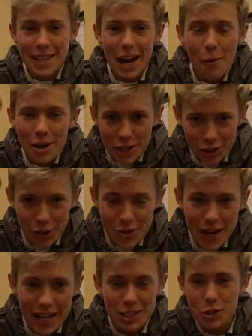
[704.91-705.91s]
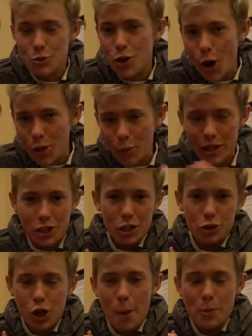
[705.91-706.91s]
that I want to show you guys. You know that we
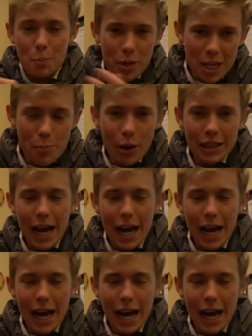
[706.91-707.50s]
just dropped the Beanie Boy